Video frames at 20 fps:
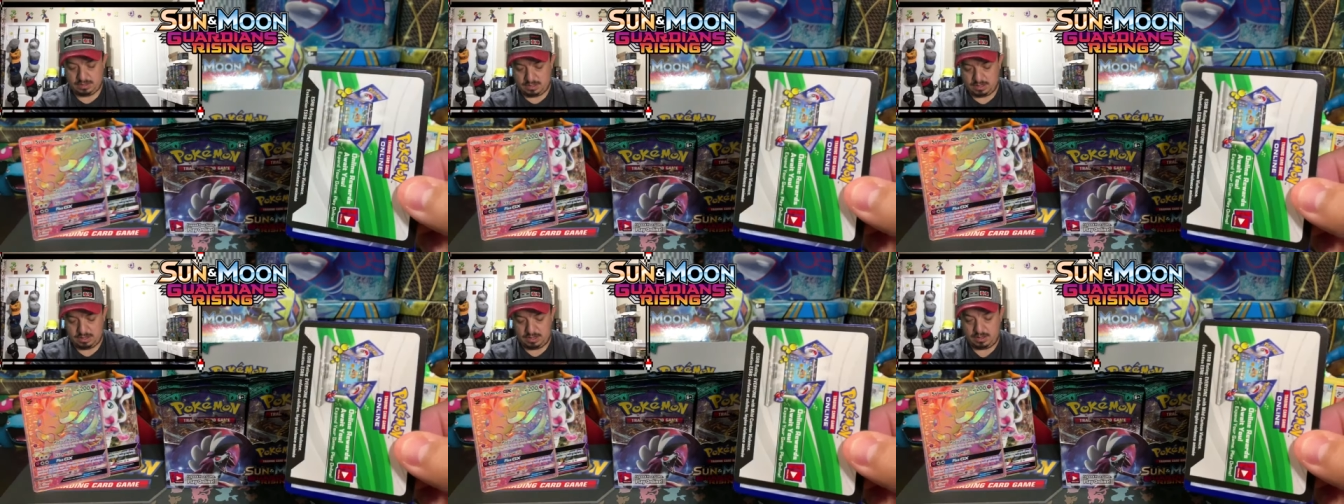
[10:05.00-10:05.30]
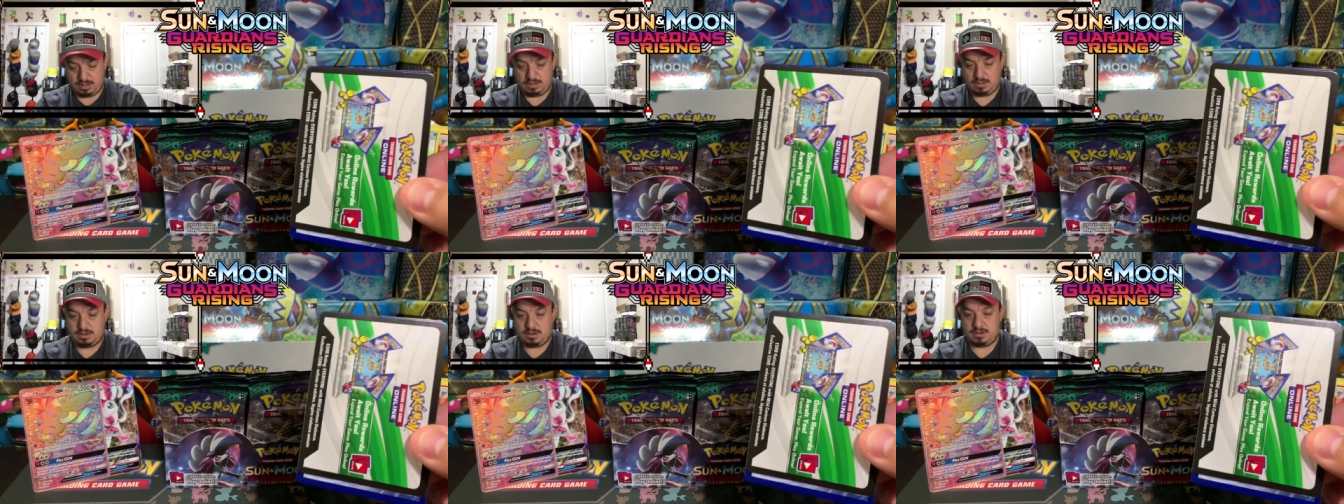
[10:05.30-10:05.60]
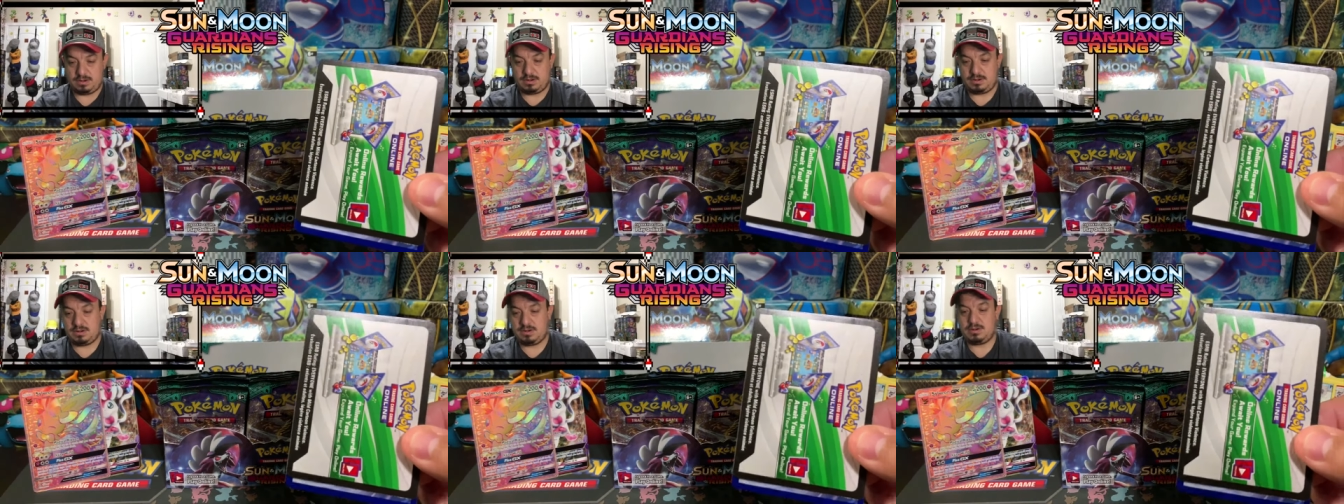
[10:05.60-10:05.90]

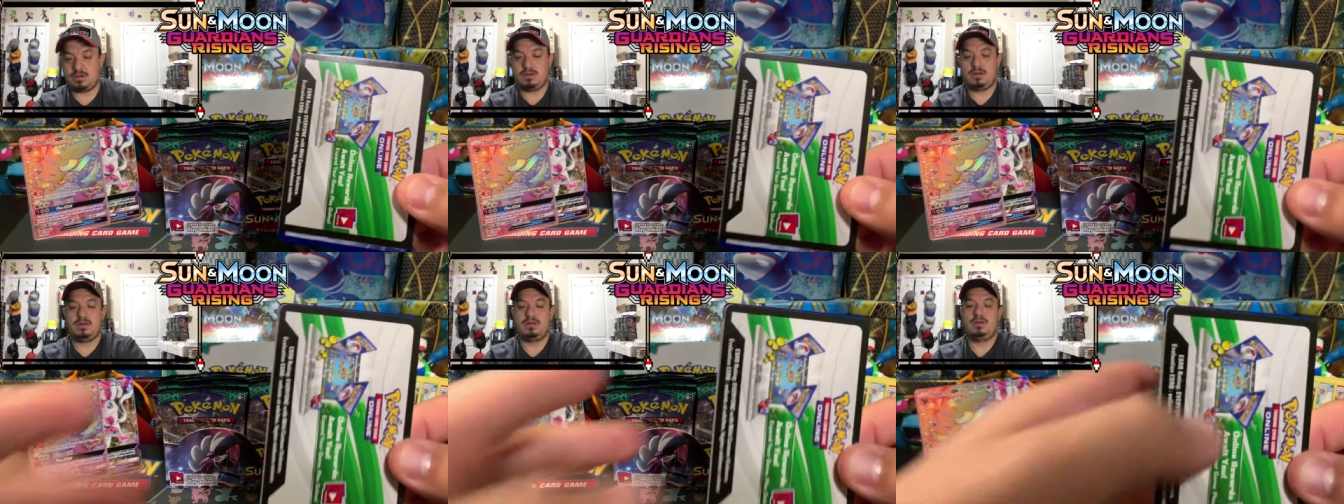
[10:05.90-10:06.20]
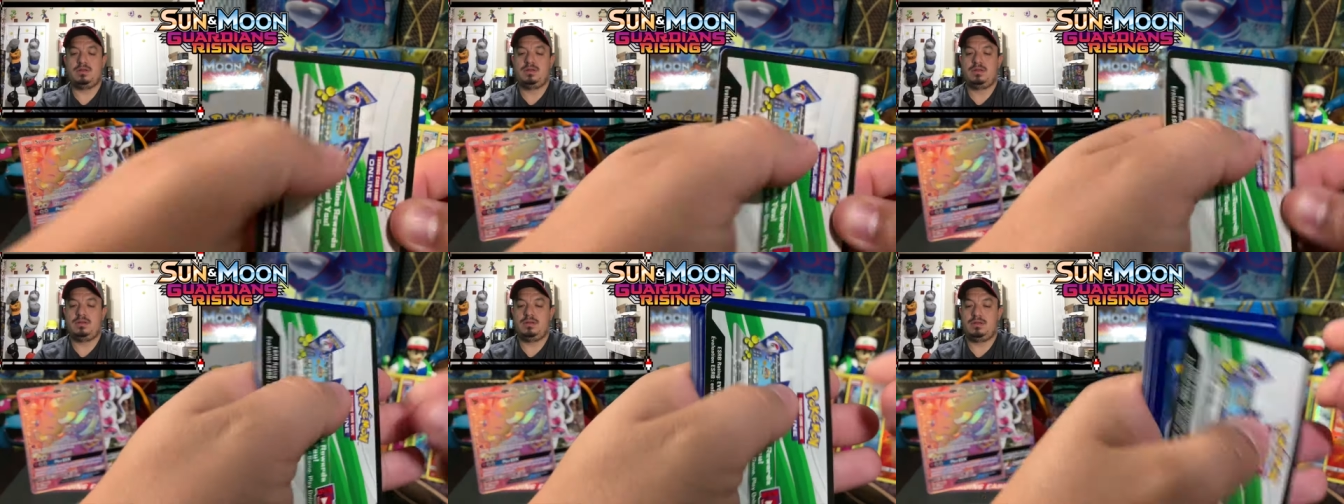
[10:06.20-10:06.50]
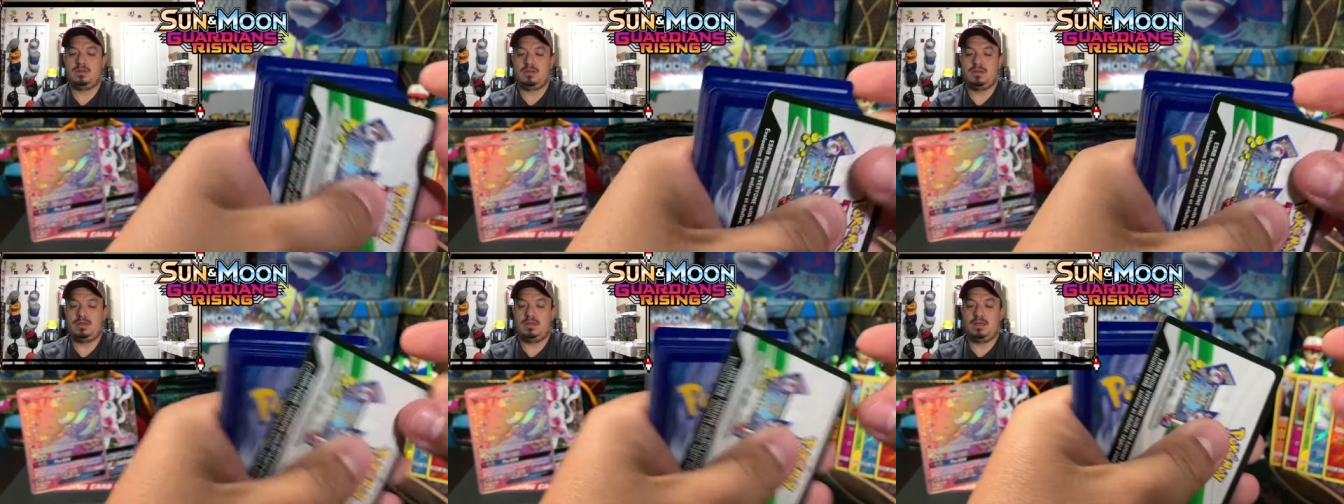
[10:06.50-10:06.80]
Another
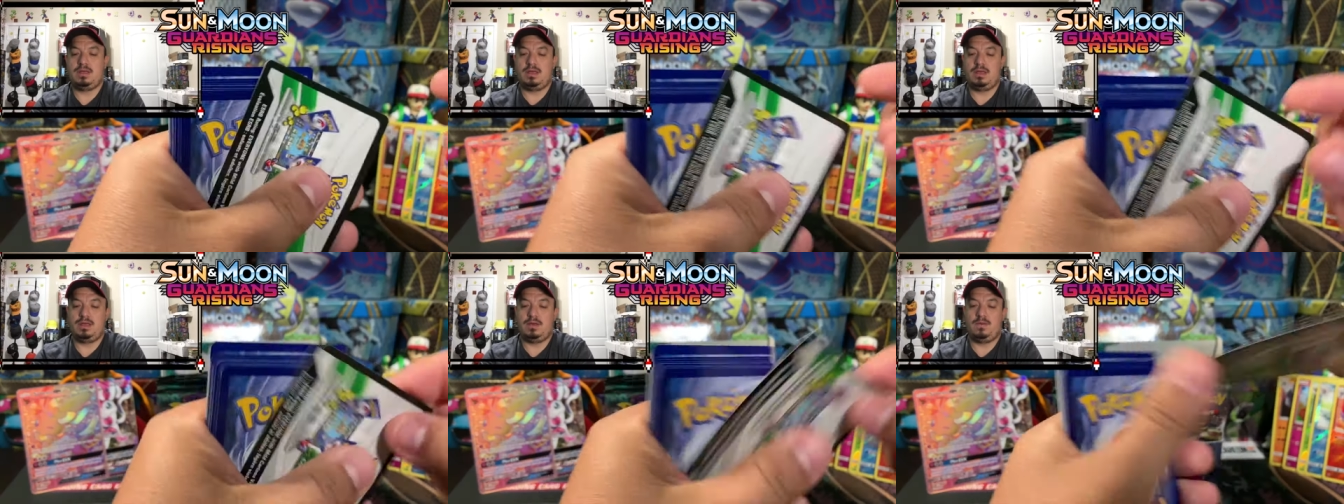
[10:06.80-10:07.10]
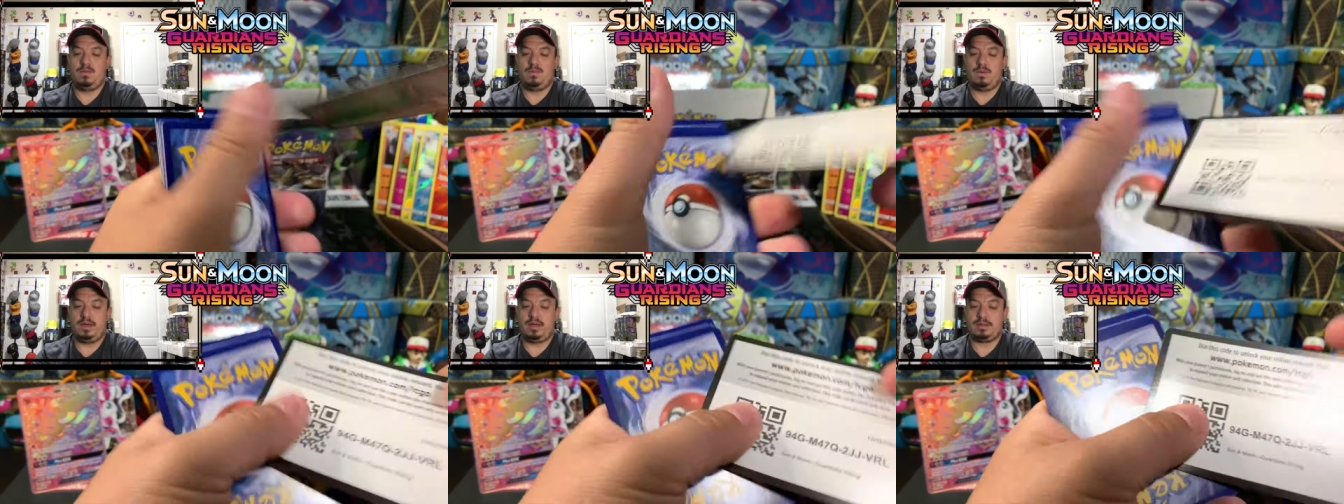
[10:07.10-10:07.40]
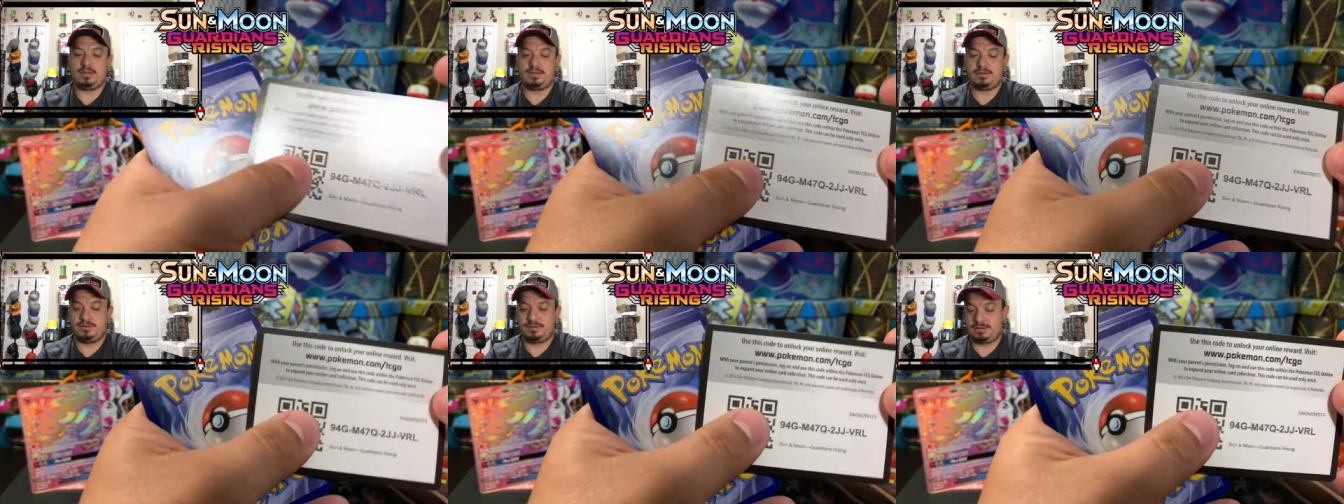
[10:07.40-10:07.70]
uh,
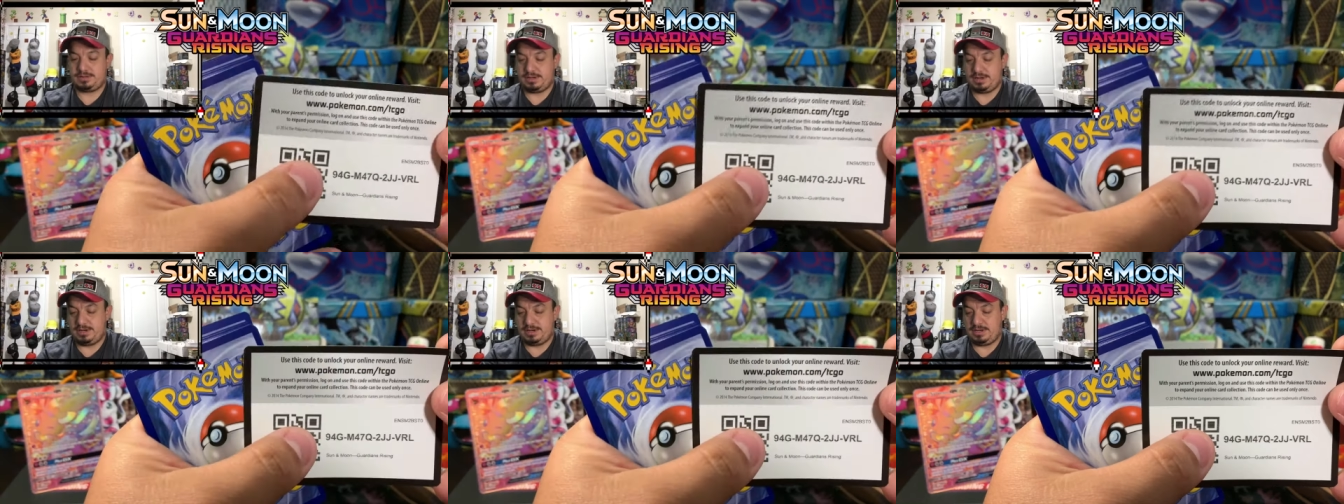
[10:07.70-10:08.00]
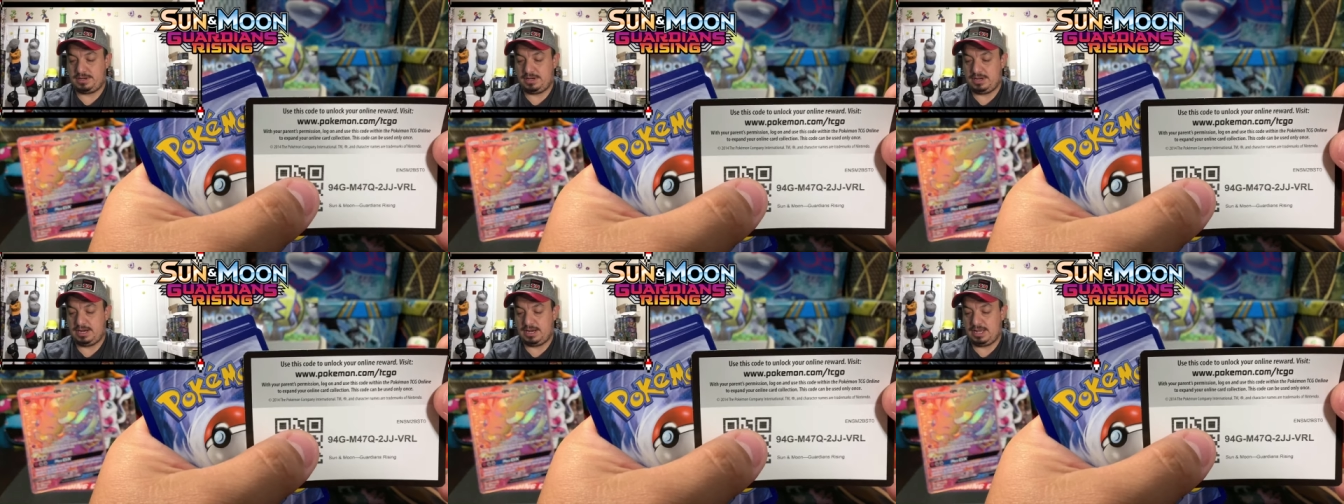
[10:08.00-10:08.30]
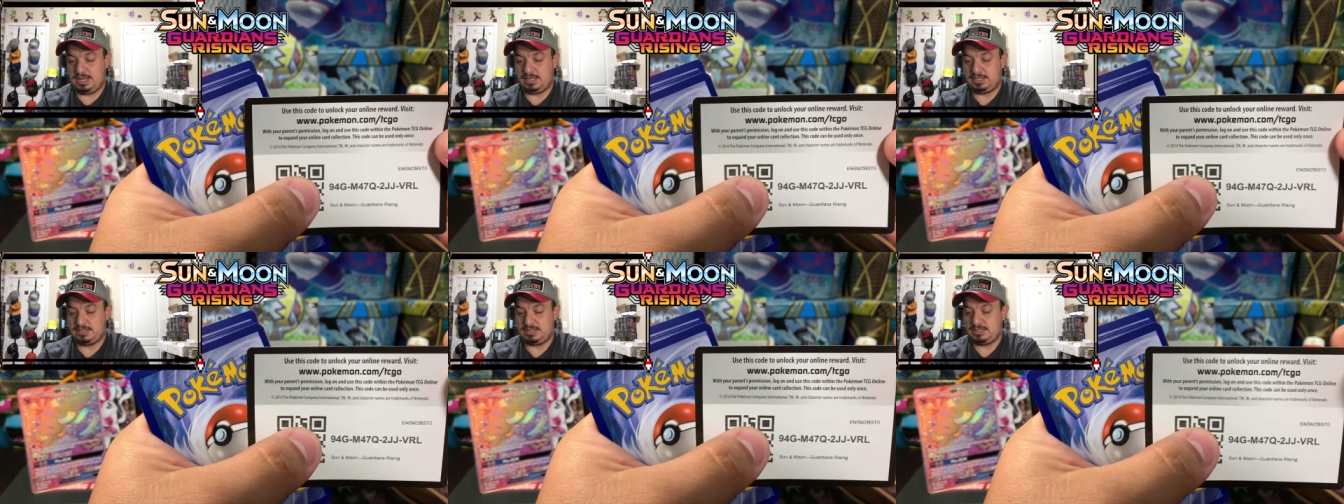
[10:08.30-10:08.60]
white code card.
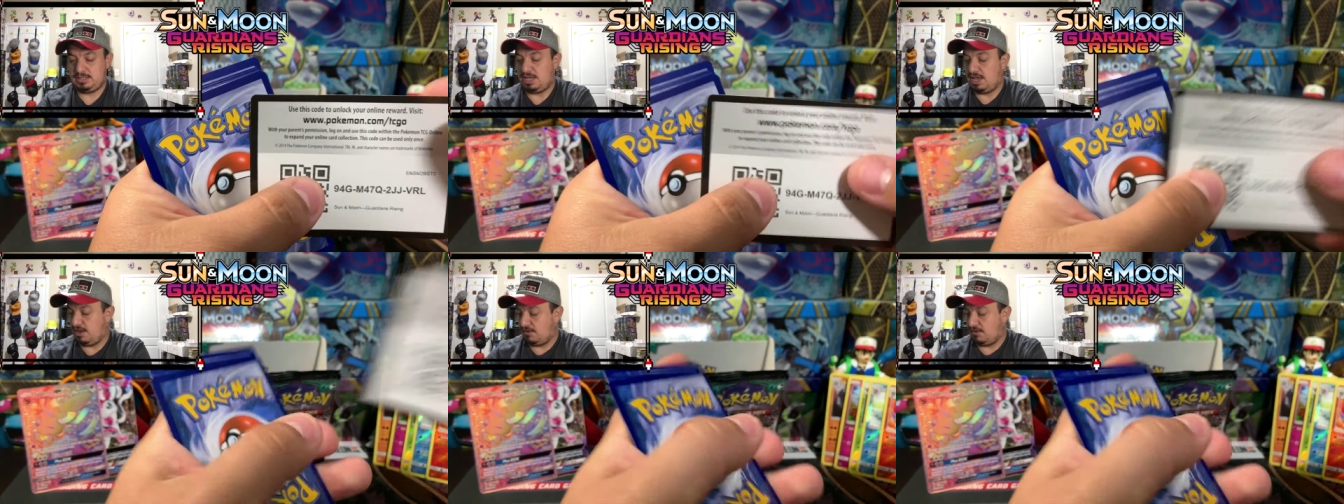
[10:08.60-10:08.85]
Nice.